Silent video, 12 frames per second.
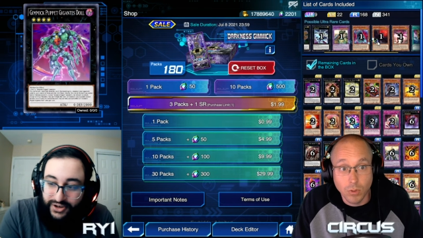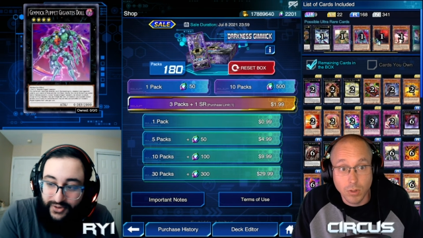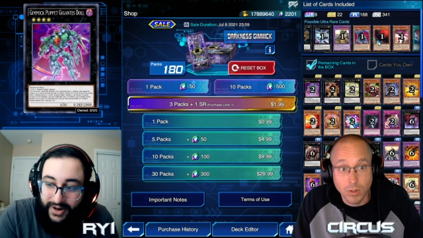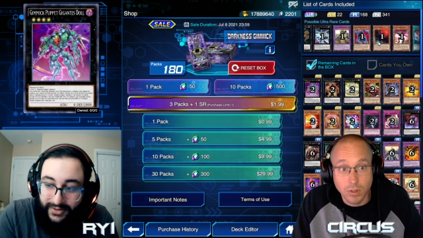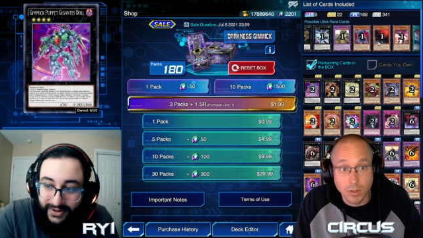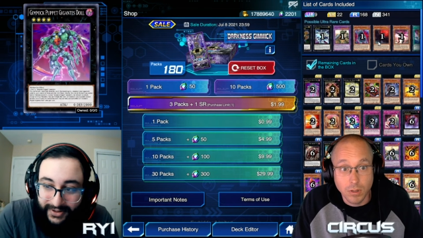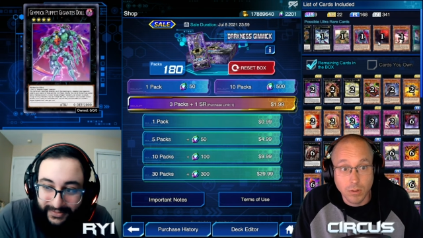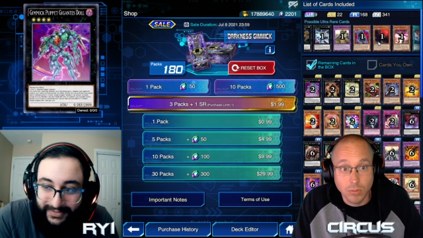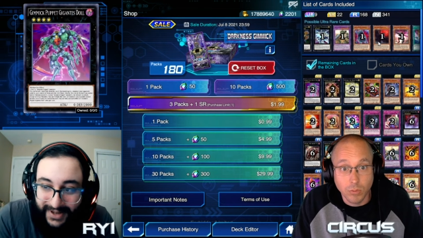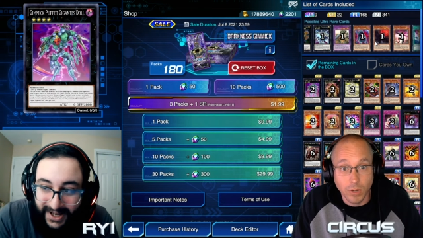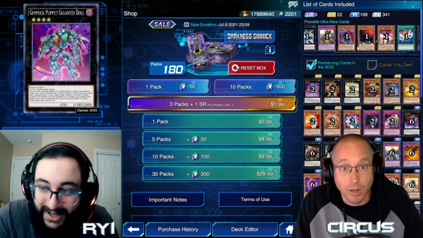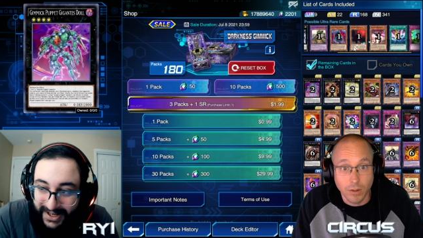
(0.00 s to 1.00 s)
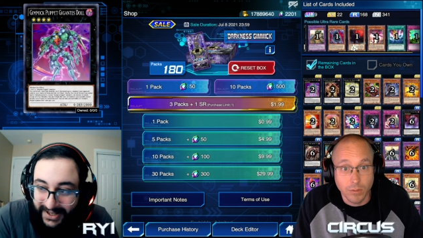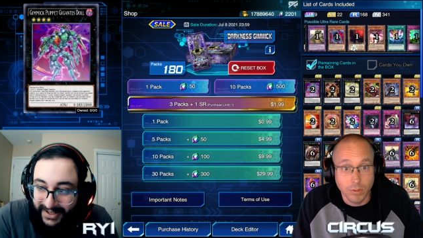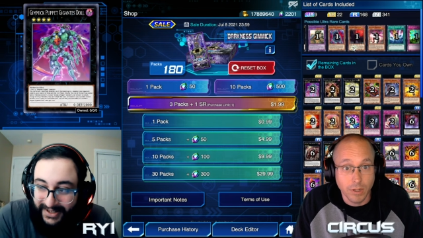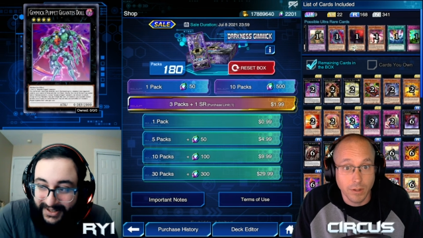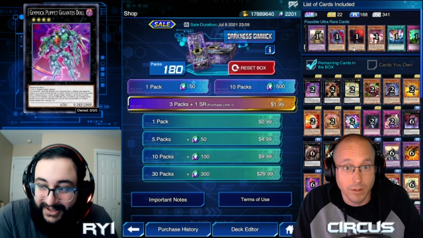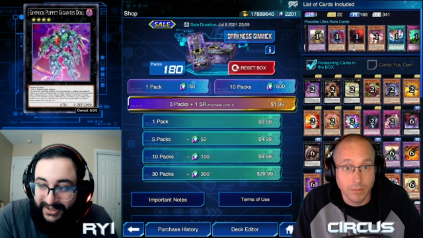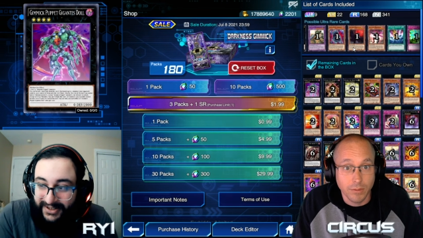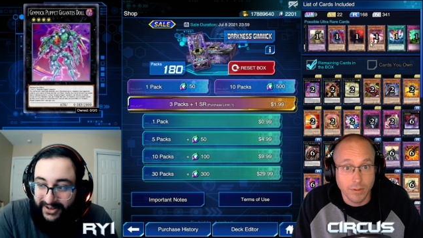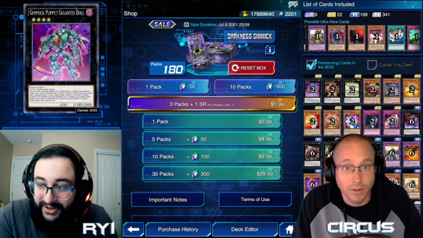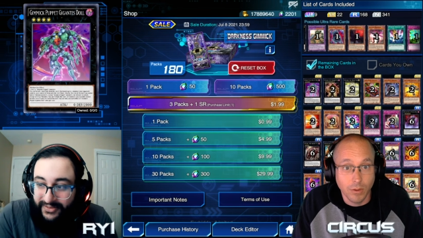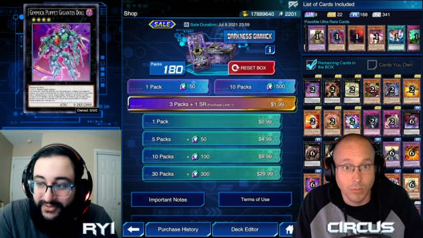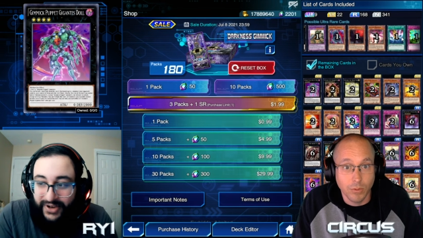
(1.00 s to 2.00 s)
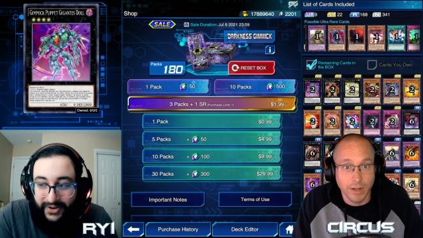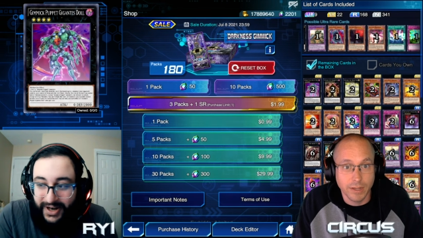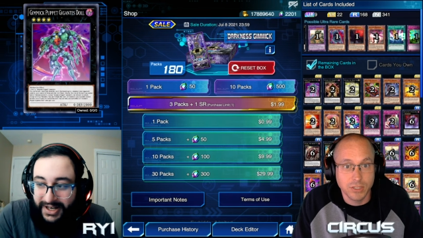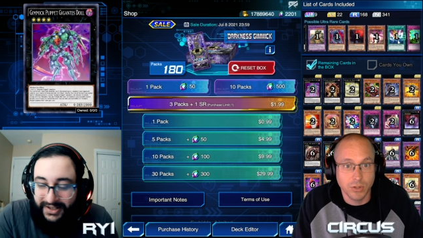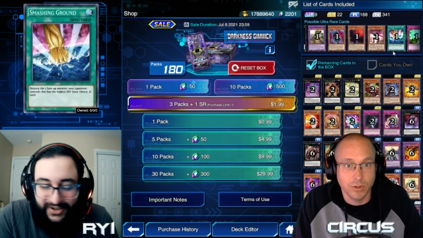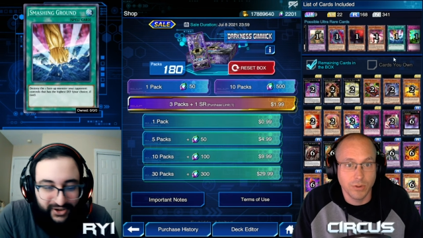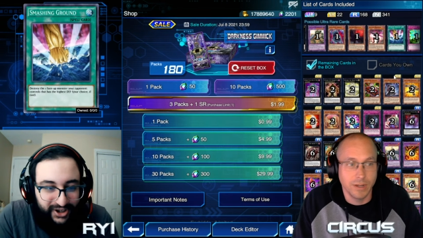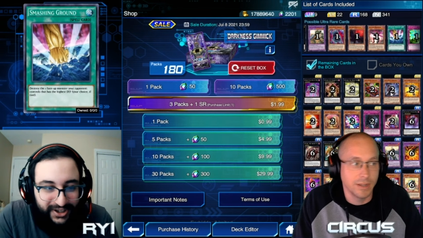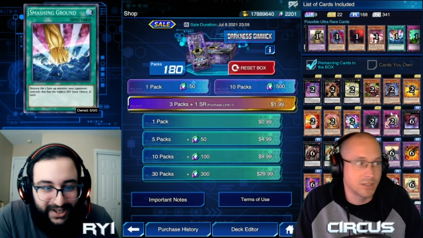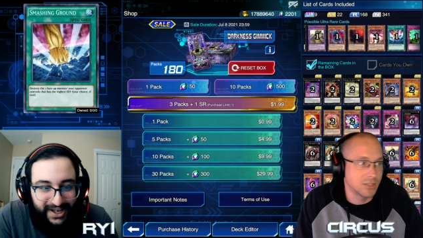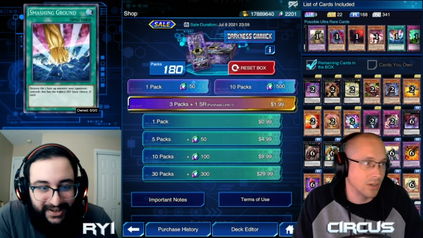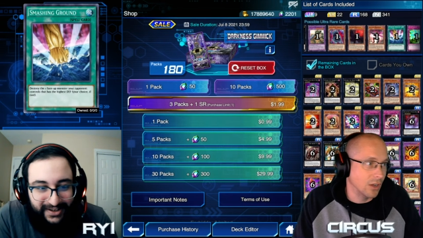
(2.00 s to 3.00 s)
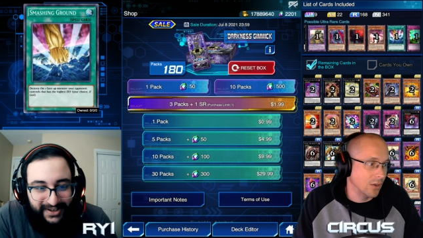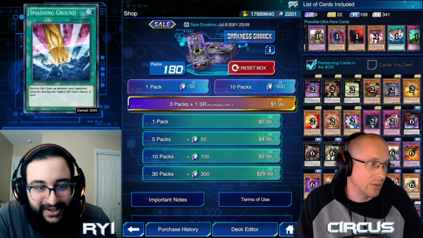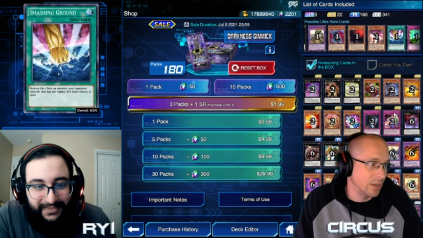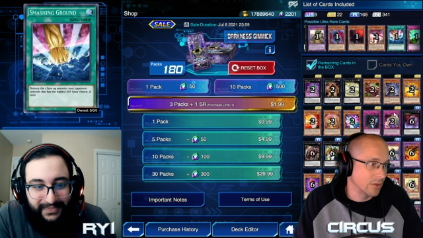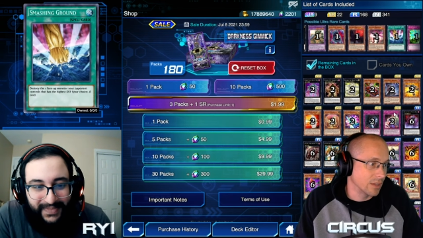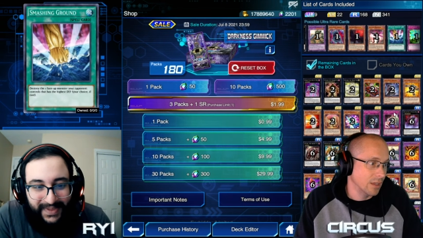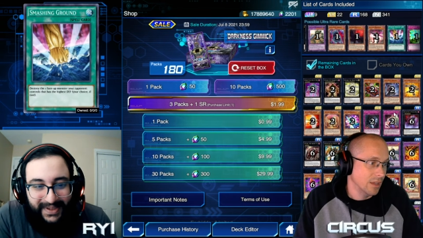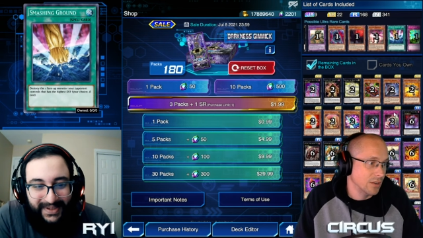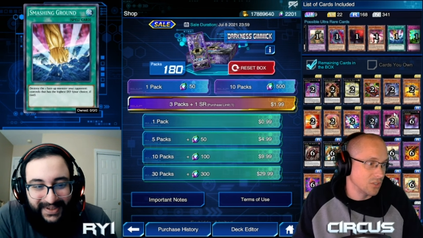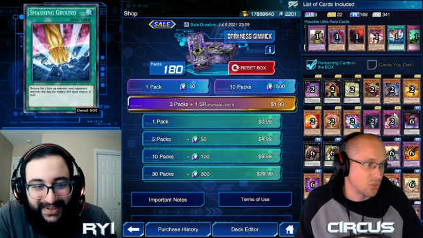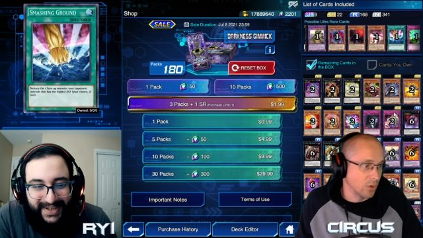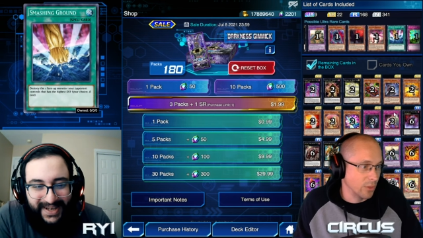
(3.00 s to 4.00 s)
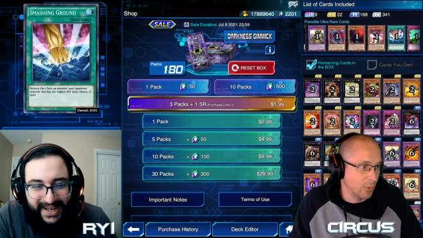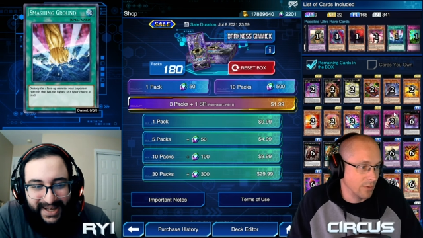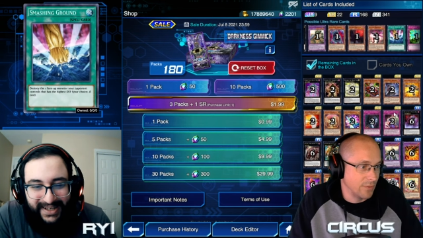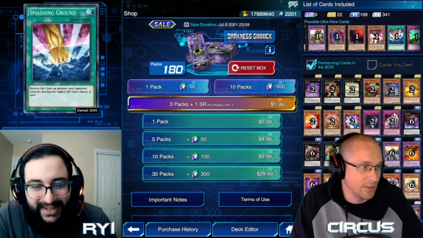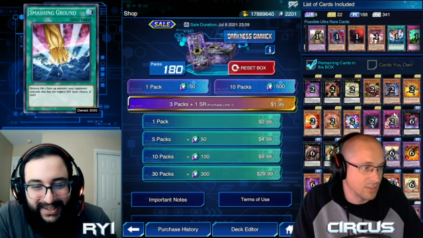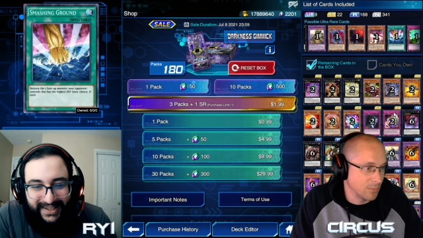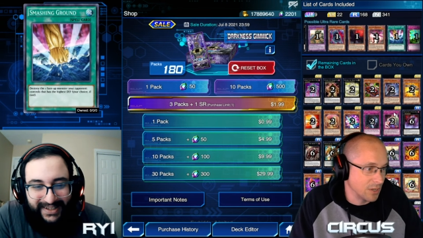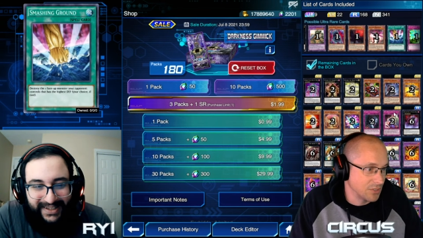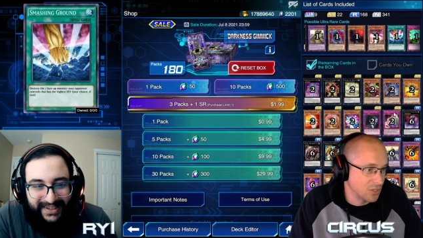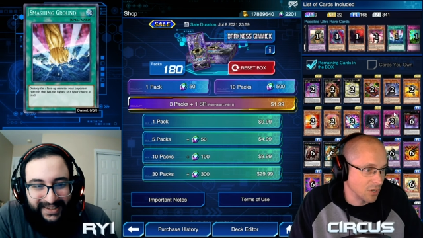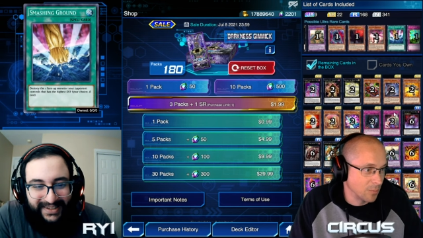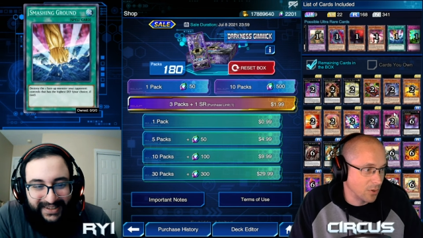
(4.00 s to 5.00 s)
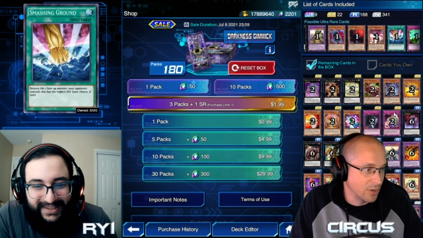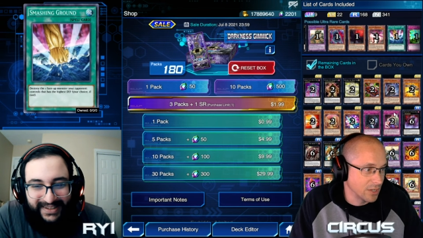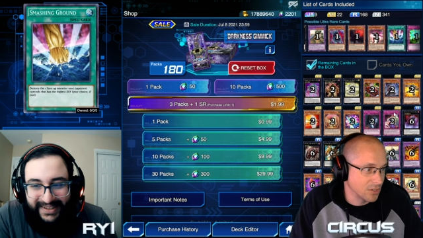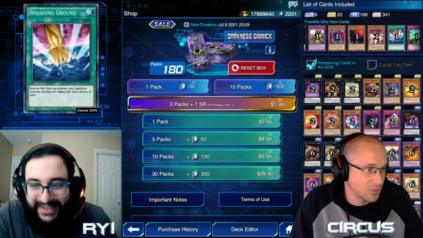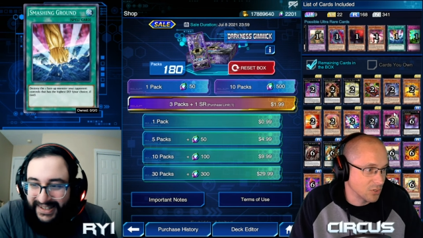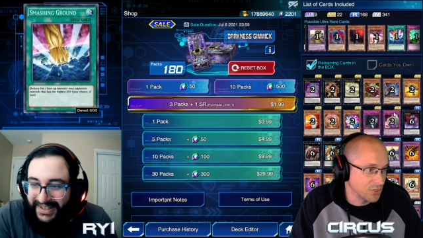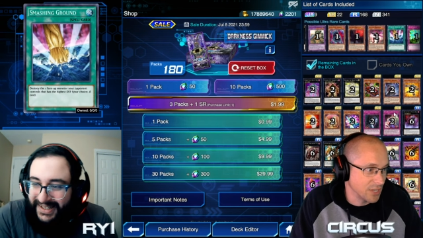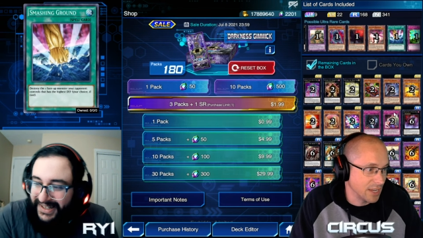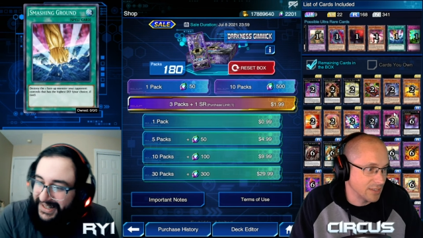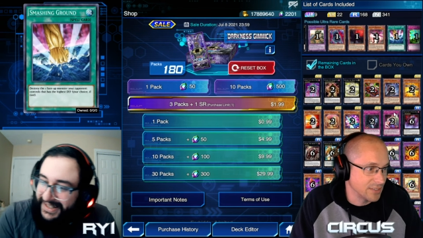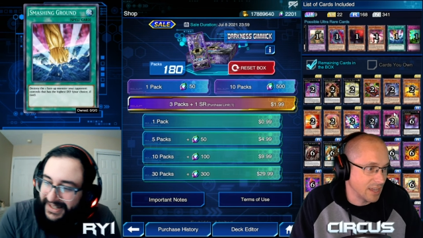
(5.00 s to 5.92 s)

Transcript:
Speaker 1: Ground. Where? Where? Oh, oh right, next right next to it. Right next to it. Oh, yeah, okay. Destroy the one face-up monster your opponent controls that has the